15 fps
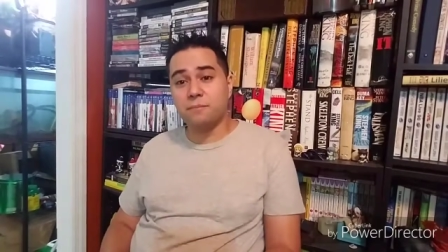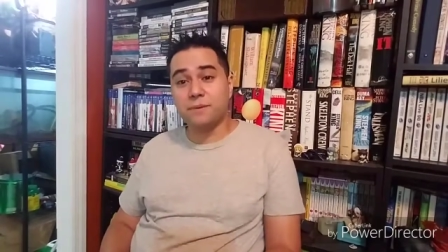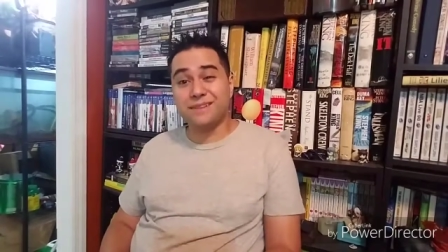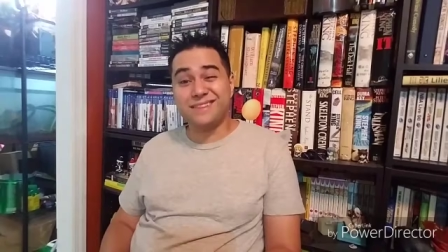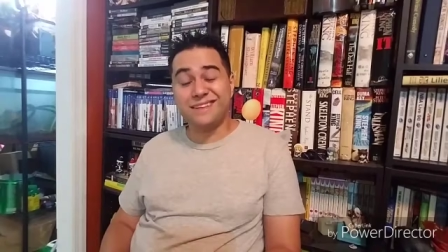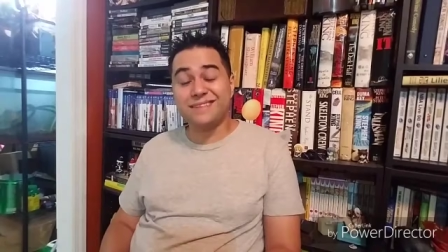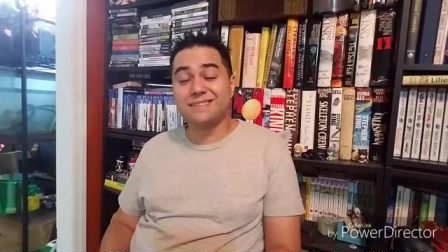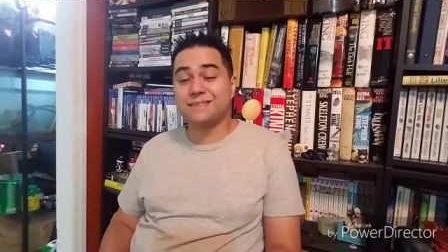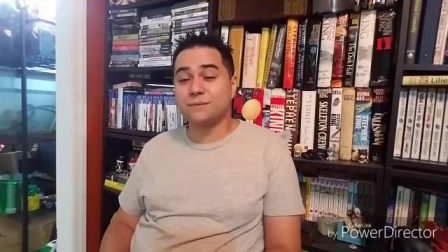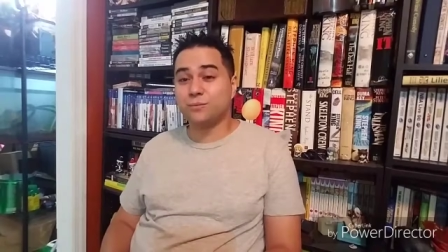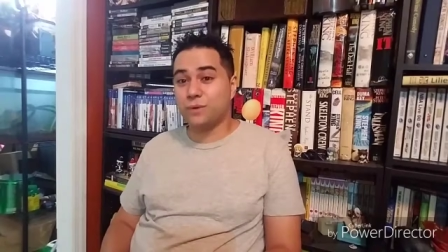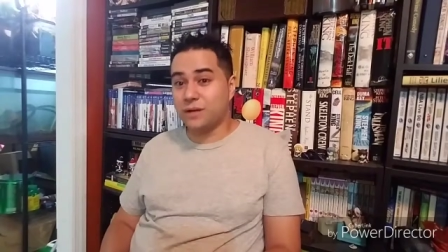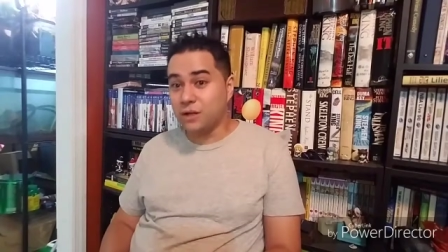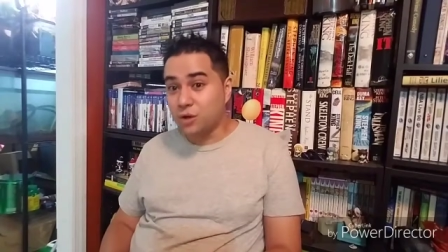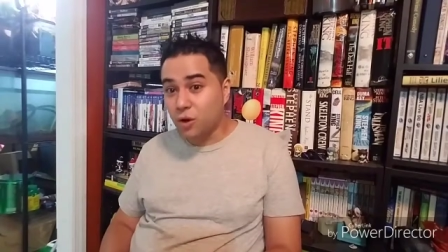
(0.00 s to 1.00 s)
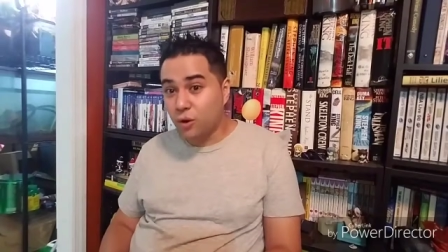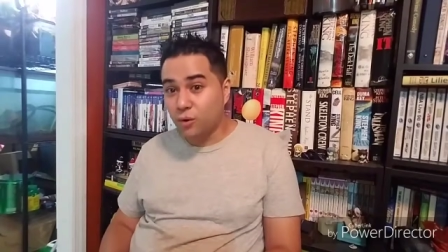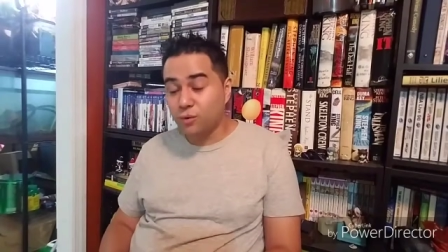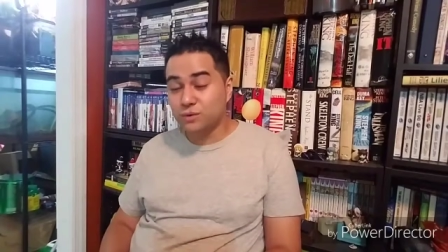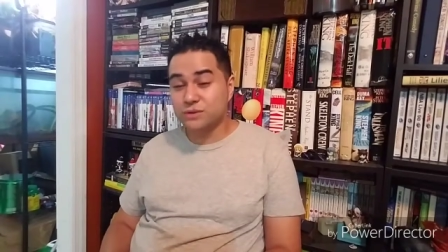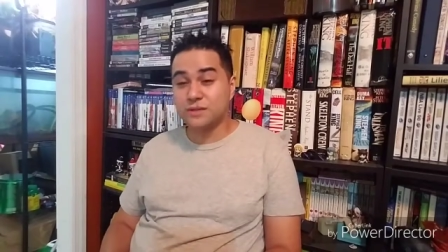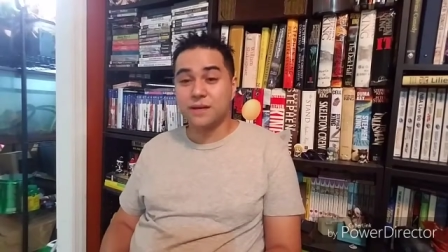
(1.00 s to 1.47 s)
But this, when he
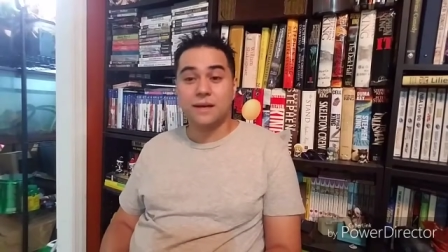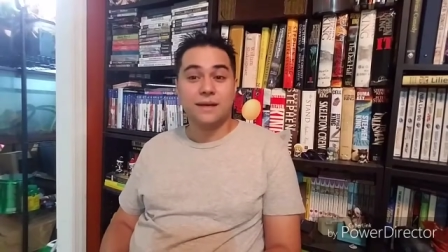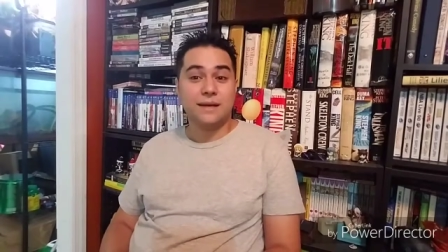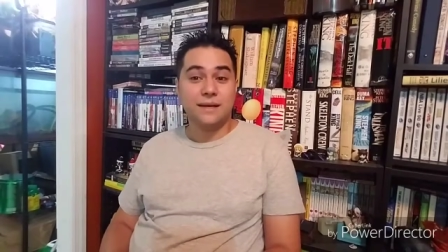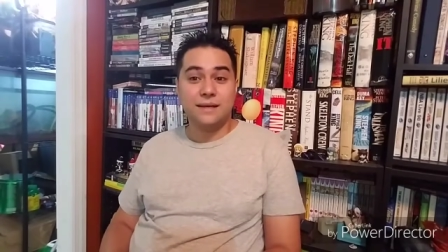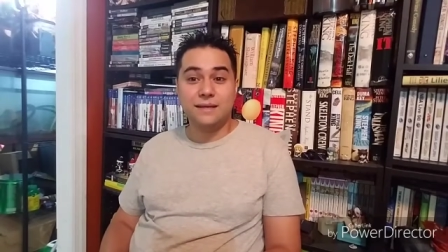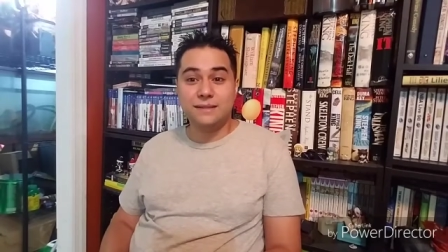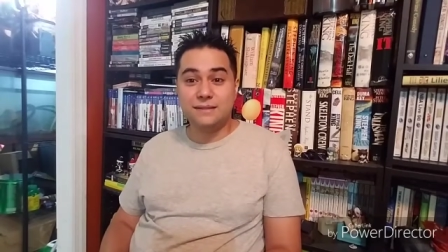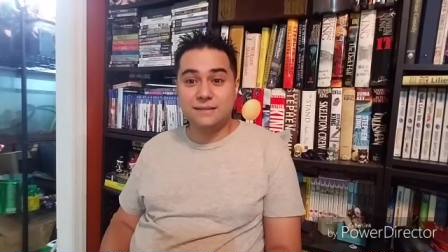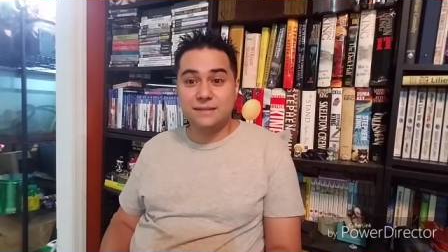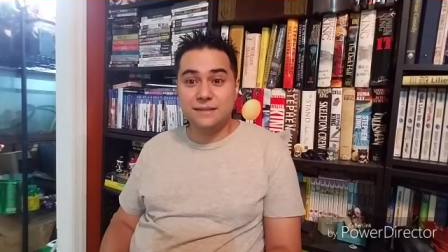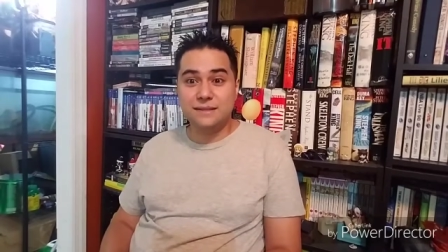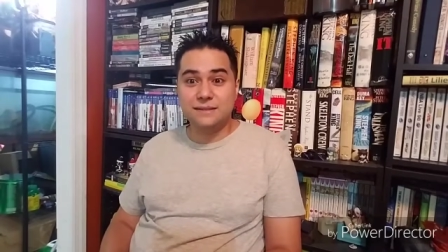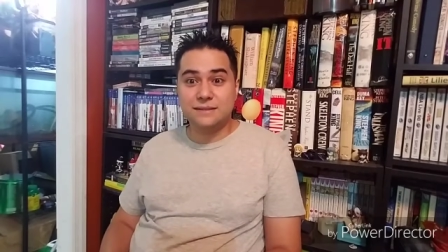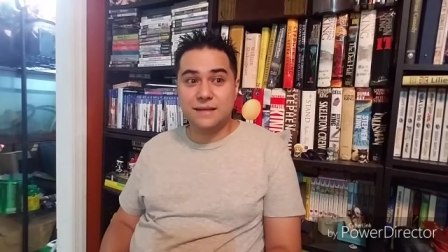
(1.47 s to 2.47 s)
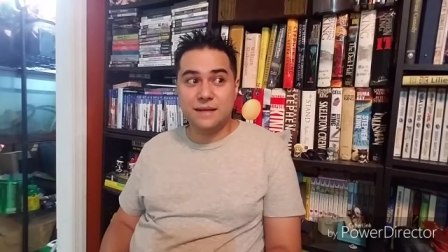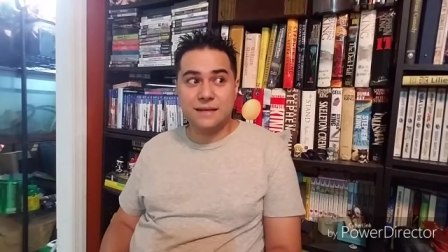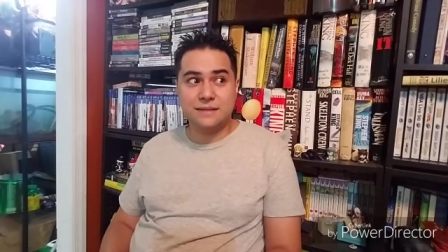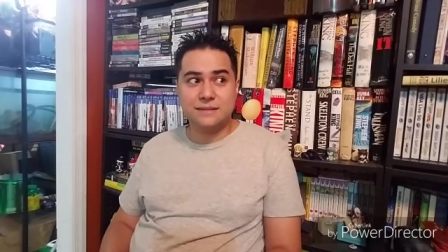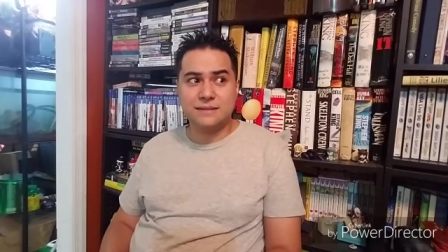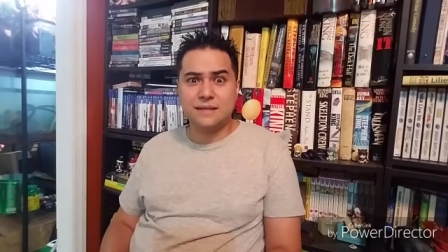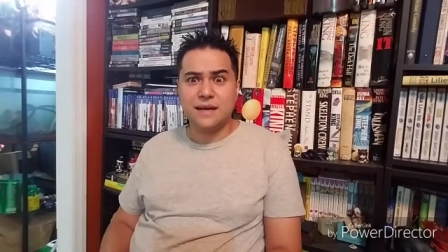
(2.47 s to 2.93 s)
goes, he sees that
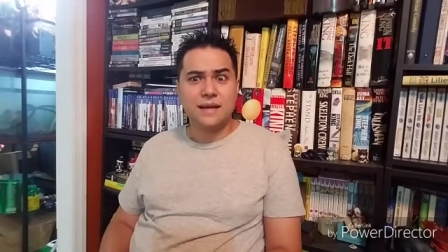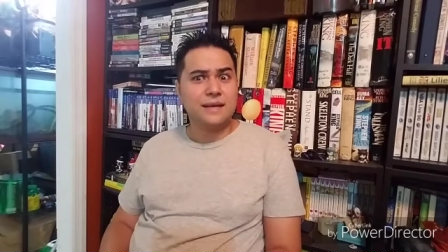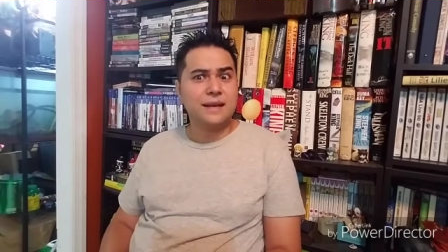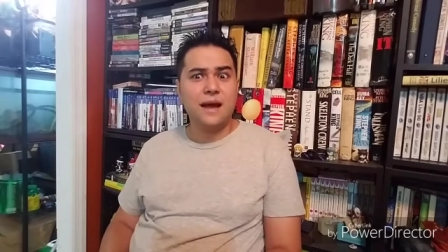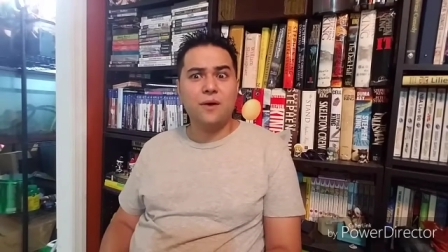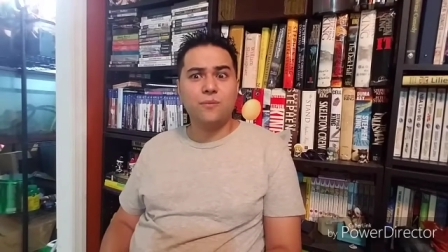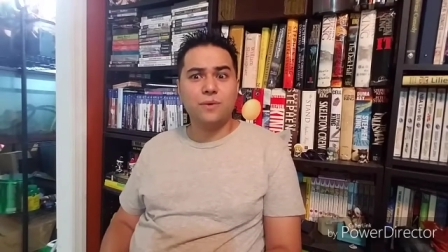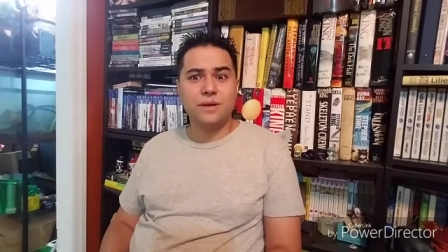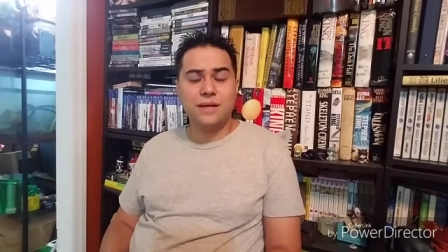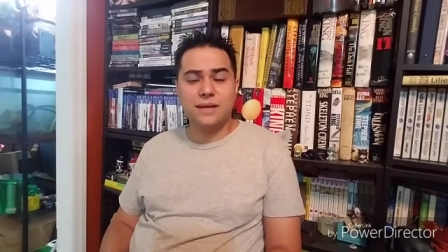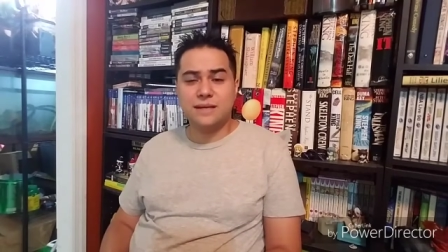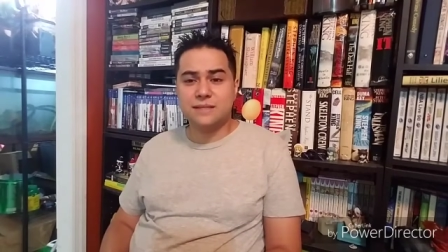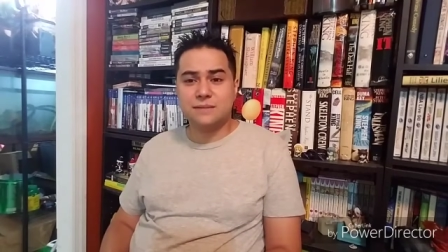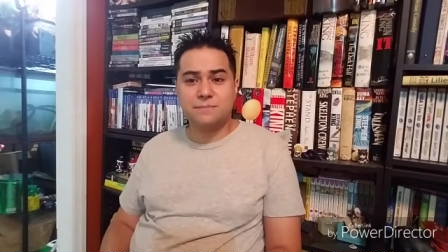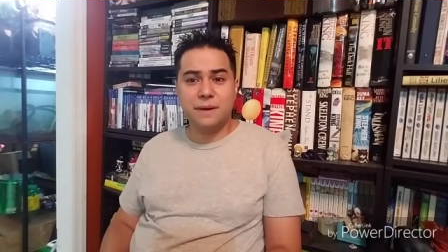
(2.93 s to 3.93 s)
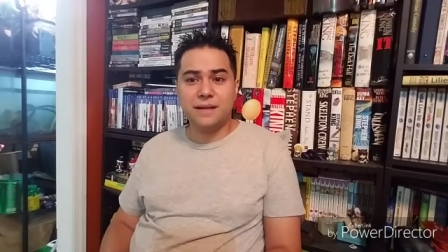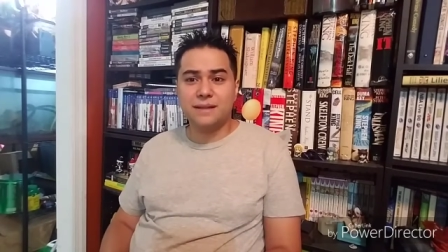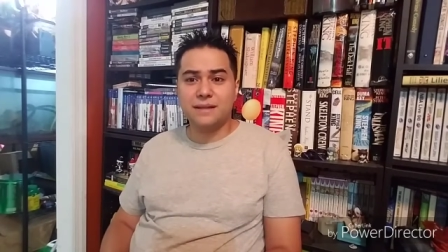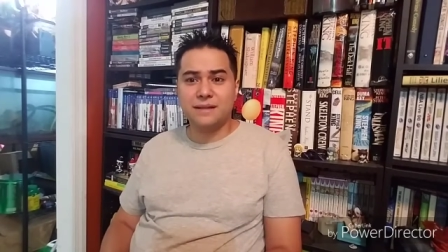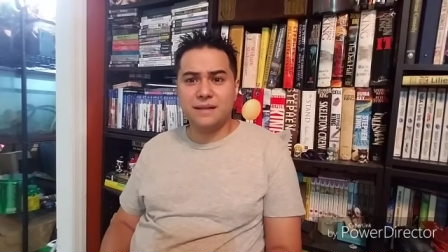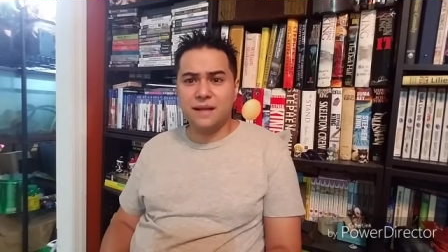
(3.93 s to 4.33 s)
it's not what he expected.